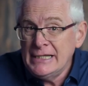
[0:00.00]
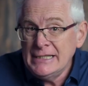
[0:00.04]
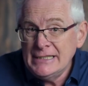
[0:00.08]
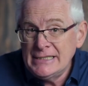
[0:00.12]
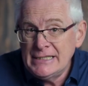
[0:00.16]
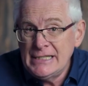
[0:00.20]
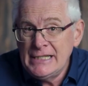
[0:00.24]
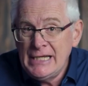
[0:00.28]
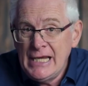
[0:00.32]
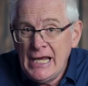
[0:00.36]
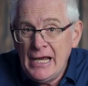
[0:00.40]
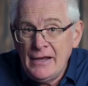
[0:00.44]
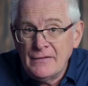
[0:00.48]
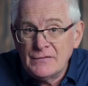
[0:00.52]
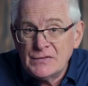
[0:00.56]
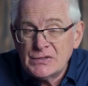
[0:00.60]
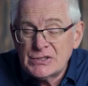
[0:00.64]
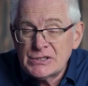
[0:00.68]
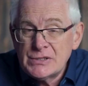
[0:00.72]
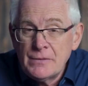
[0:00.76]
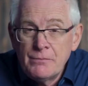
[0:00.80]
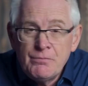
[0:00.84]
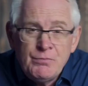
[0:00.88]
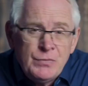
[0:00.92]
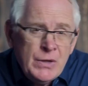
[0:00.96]

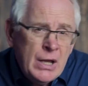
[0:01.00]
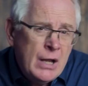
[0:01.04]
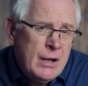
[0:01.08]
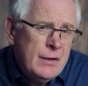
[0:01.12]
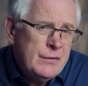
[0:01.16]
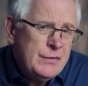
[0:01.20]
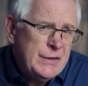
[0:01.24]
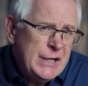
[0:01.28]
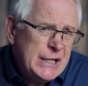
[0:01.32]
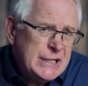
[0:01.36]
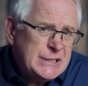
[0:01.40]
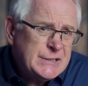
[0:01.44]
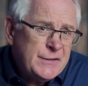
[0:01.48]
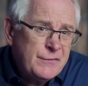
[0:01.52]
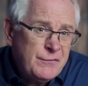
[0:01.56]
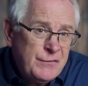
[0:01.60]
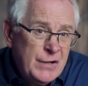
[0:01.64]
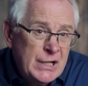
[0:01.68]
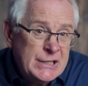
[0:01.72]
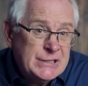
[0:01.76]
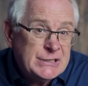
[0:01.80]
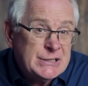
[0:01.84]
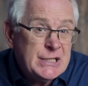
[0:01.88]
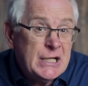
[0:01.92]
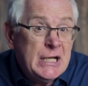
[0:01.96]
ETFs. These are
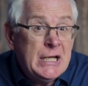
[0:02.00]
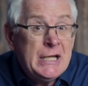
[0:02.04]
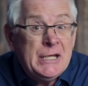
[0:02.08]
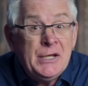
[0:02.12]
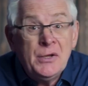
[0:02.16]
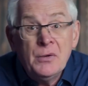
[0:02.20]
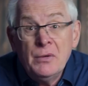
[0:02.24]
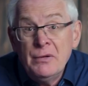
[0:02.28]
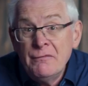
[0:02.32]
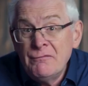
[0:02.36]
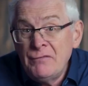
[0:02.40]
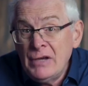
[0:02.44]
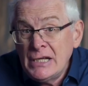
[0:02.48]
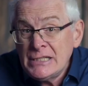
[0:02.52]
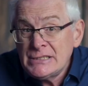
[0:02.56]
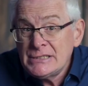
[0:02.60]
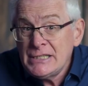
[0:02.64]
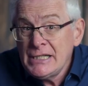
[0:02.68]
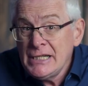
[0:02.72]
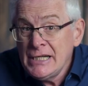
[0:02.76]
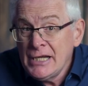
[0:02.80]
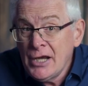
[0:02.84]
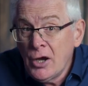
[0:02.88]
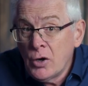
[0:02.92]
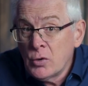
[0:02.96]
funds that let you
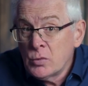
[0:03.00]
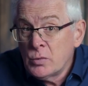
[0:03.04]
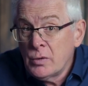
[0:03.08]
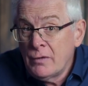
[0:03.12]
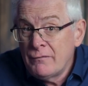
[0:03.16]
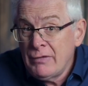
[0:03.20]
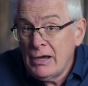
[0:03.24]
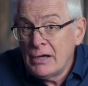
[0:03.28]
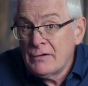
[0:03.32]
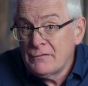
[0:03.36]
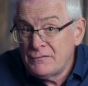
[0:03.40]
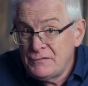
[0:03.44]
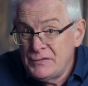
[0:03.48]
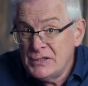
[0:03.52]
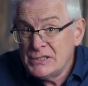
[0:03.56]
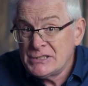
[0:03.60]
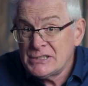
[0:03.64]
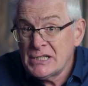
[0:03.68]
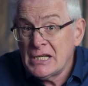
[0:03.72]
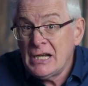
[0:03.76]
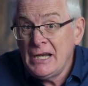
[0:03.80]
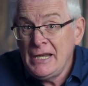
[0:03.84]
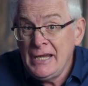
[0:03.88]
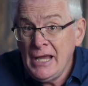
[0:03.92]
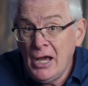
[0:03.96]
invest in gold without
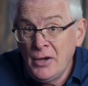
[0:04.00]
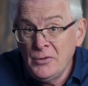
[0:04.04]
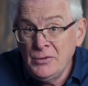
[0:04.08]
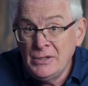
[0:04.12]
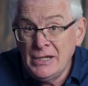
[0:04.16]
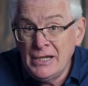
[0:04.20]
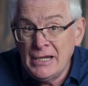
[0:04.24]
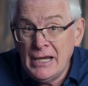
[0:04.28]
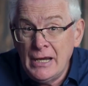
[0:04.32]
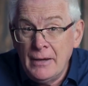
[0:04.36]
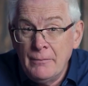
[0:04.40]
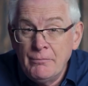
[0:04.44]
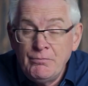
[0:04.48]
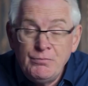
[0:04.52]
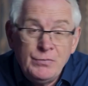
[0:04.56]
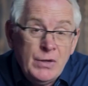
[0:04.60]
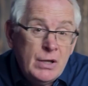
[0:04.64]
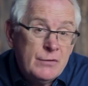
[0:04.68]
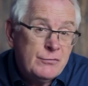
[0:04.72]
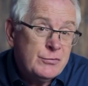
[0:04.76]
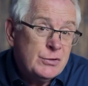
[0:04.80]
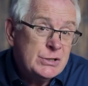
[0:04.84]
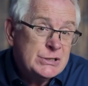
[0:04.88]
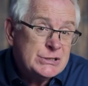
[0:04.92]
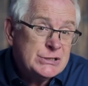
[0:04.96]
physically owning it.
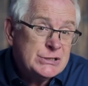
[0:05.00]
For